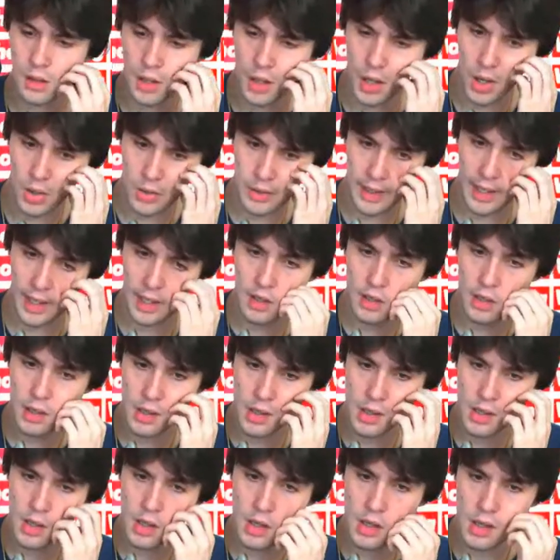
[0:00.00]
Okay.
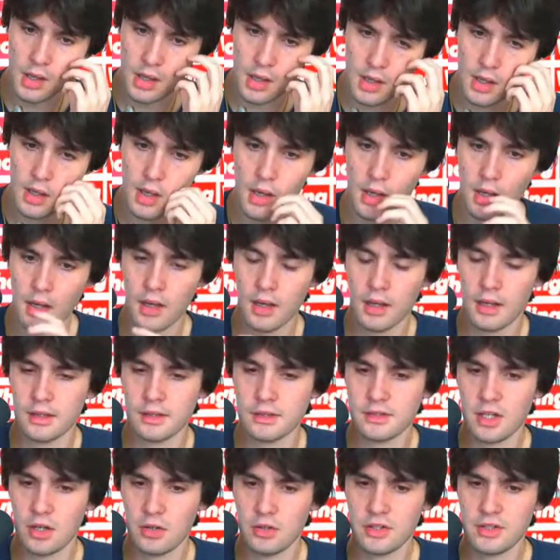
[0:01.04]

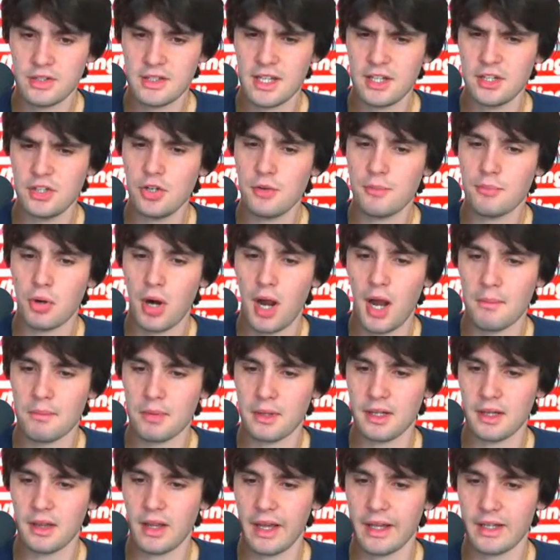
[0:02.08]
So you said new
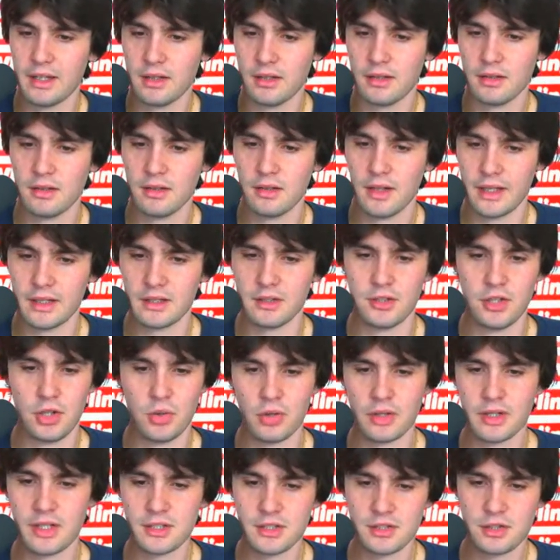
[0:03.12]
property, like
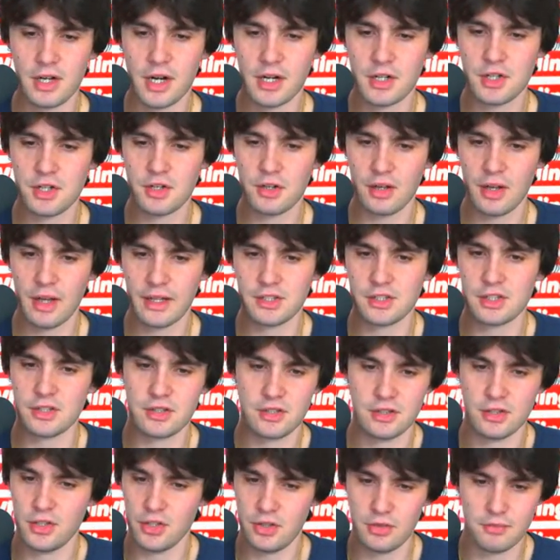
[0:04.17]
newer construction or like just
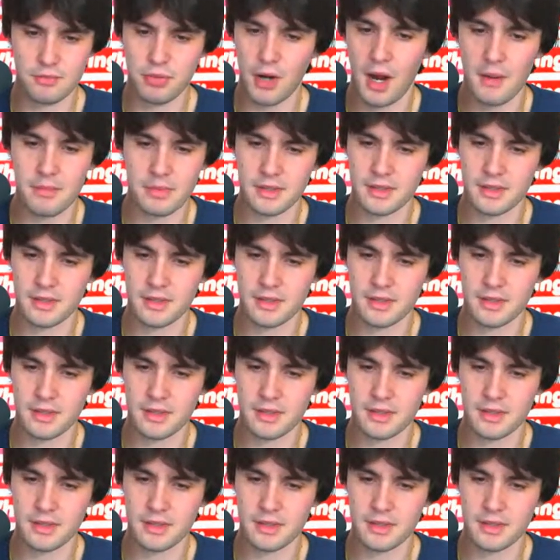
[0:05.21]
new property?